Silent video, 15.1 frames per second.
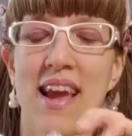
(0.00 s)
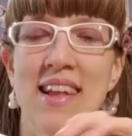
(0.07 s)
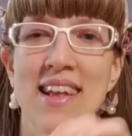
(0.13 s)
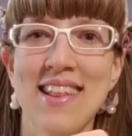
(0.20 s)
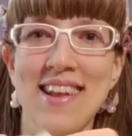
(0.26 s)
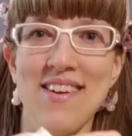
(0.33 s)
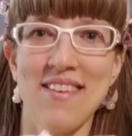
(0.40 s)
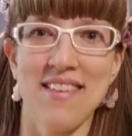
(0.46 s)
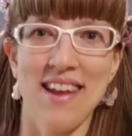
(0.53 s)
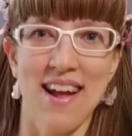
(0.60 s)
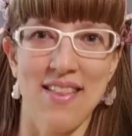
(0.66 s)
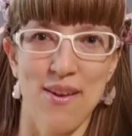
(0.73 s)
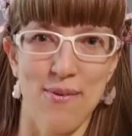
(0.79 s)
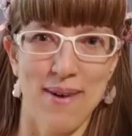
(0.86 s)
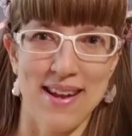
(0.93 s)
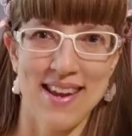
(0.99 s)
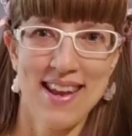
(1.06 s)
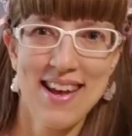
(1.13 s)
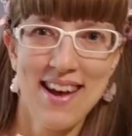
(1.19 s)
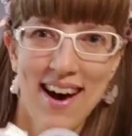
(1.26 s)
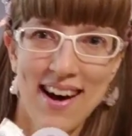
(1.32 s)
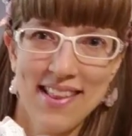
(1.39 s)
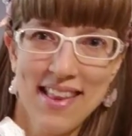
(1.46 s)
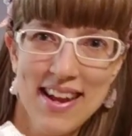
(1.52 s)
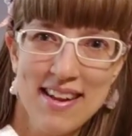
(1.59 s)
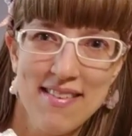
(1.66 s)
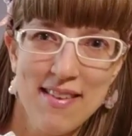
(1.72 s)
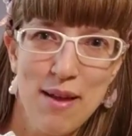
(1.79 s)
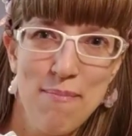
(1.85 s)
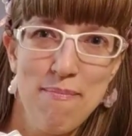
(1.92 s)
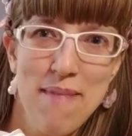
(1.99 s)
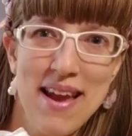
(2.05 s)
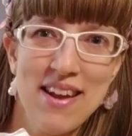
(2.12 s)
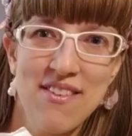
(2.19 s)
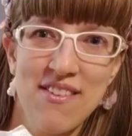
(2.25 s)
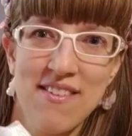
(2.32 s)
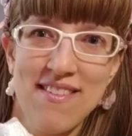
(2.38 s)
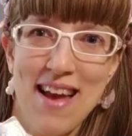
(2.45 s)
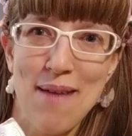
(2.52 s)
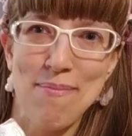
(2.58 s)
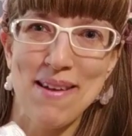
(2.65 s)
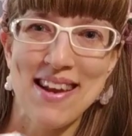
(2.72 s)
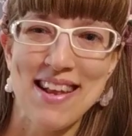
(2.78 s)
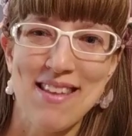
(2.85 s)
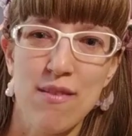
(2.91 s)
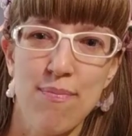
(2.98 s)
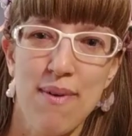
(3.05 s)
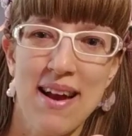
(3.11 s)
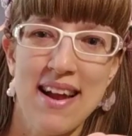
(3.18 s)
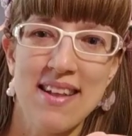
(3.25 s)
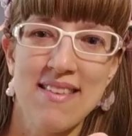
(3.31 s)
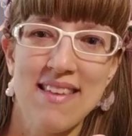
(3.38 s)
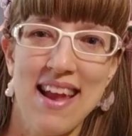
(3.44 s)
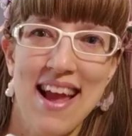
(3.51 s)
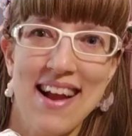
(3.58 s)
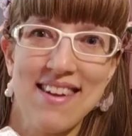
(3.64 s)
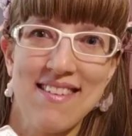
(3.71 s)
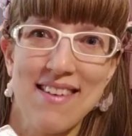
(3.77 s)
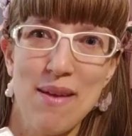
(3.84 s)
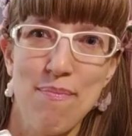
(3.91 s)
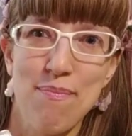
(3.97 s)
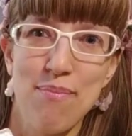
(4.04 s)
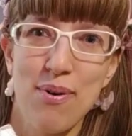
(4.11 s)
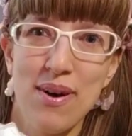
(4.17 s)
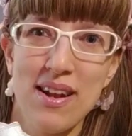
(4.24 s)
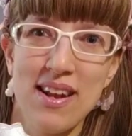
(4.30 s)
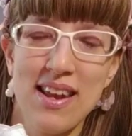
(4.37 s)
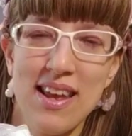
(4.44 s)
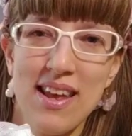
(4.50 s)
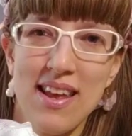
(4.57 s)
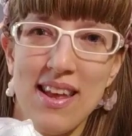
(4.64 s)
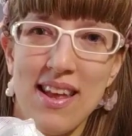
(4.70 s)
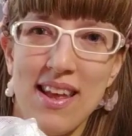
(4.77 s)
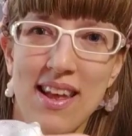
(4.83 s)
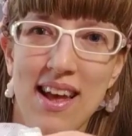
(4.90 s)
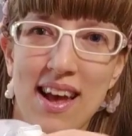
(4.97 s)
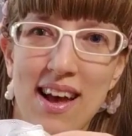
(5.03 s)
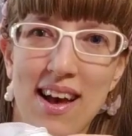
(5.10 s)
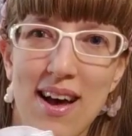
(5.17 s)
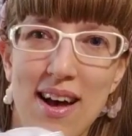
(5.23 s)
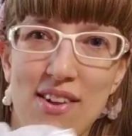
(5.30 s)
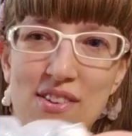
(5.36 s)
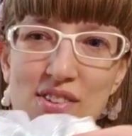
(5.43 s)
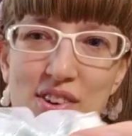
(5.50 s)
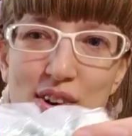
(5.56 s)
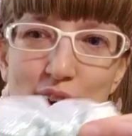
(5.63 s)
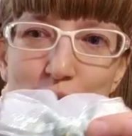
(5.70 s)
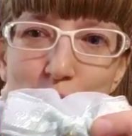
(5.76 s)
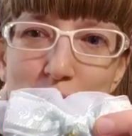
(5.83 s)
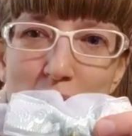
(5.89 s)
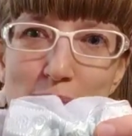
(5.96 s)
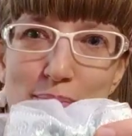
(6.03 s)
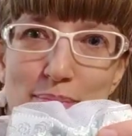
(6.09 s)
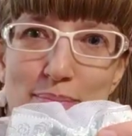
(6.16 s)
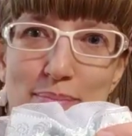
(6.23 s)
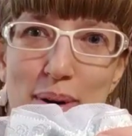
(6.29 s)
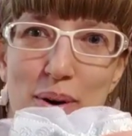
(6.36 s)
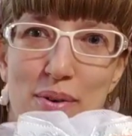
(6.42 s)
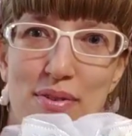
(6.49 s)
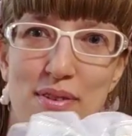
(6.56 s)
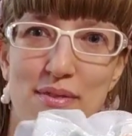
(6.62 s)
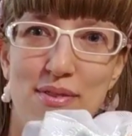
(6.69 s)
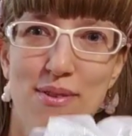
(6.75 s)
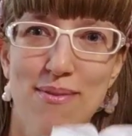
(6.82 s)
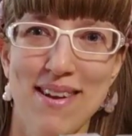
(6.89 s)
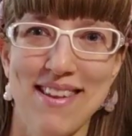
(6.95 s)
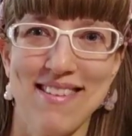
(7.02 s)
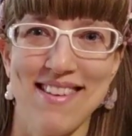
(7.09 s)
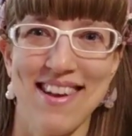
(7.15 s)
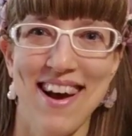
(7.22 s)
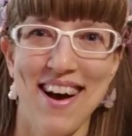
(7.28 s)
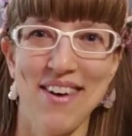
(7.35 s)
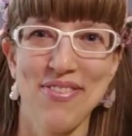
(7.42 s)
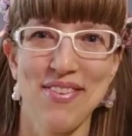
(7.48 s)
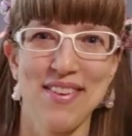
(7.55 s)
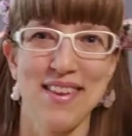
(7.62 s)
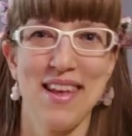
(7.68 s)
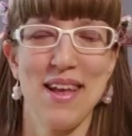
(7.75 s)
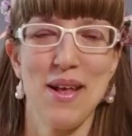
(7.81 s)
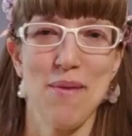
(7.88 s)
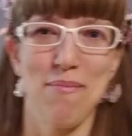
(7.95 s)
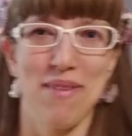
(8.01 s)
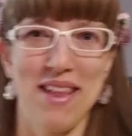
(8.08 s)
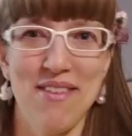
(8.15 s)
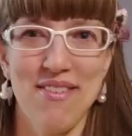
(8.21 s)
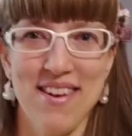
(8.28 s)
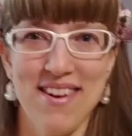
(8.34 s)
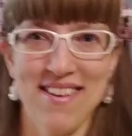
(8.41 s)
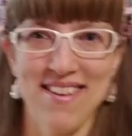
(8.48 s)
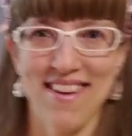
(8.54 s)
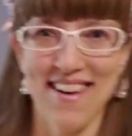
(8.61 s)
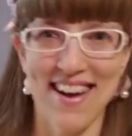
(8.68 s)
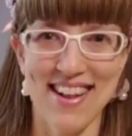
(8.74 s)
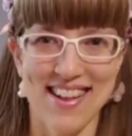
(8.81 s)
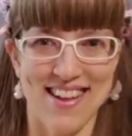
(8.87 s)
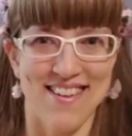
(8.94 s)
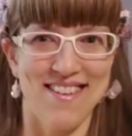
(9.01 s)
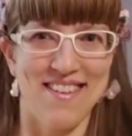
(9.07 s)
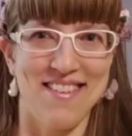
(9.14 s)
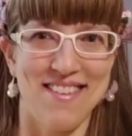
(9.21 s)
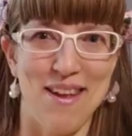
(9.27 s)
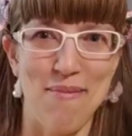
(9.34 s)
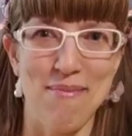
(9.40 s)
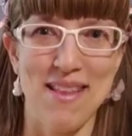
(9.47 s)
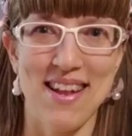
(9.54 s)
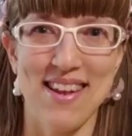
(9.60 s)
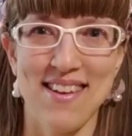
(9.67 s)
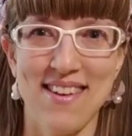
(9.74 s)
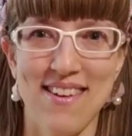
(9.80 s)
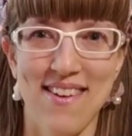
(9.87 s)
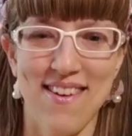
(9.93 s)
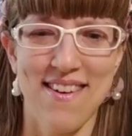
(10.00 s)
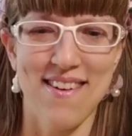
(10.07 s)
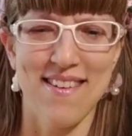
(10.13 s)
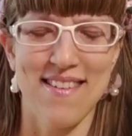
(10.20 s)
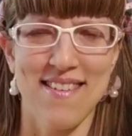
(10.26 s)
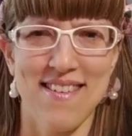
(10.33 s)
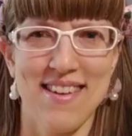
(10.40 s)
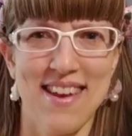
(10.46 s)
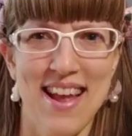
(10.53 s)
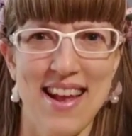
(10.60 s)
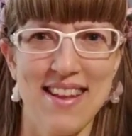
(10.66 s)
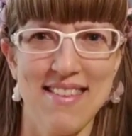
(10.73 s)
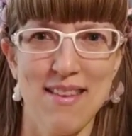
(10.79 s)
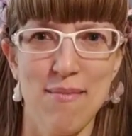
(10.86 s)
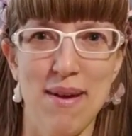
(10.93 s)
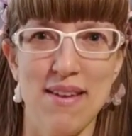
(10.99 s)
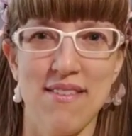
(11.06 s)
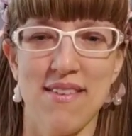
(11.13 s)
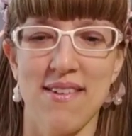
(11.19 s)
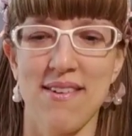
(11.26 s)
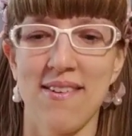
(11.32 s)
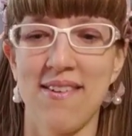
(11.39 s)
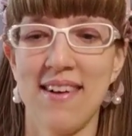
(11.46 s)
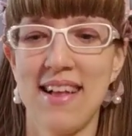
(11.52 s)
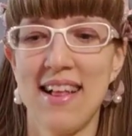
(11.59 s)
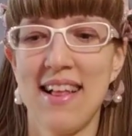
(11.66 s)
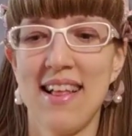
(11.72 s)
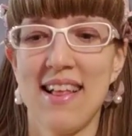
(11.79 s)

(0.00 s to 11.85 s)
And then there's the other one. Unlike some major Japanese brands, they actually put a charm on both of the wrist cuffs. Believe it or not, there are some that are asymmetrical.